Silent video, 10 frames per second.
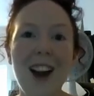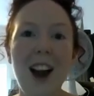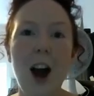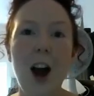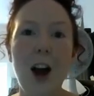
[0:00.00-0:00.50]

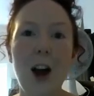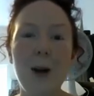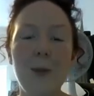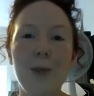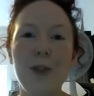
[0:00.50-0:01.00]

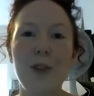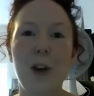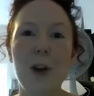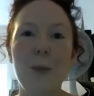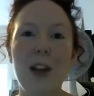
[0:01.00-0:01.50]
So
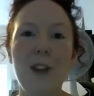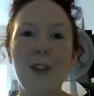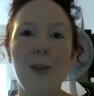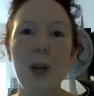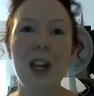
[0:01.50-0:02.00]
it
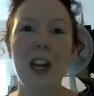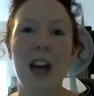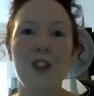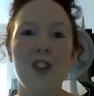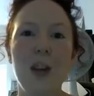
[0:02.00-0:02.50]
means we can
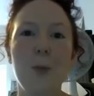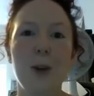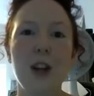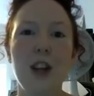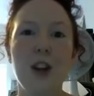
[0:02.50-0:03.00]
actually
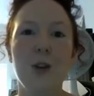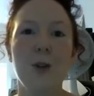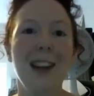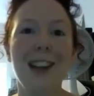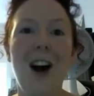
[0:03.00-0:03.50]
bring
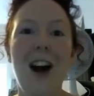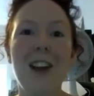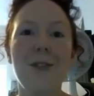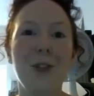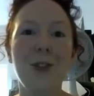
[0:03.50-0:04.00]
you
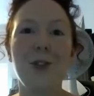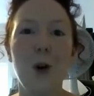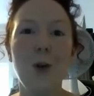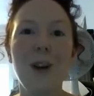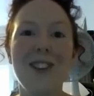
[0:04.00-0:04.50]
live
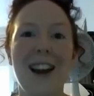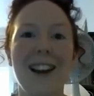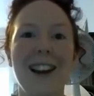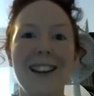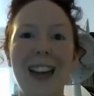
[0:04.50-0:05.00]

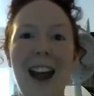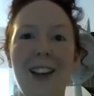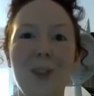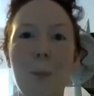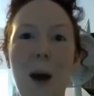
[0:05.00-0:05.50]
storytelling
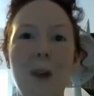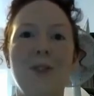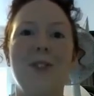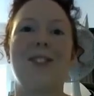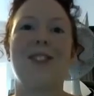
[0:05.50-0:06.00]
next
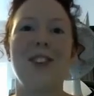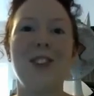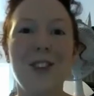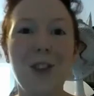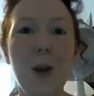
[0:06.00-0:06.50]
month,
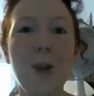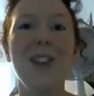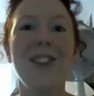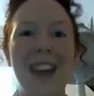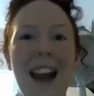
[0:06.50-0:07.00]
as soon
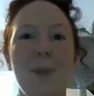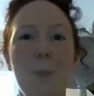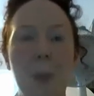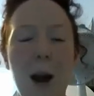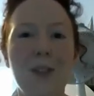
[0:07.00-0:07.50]
as next
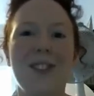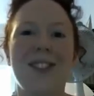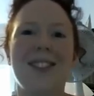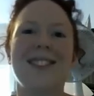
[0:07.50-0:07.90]
month.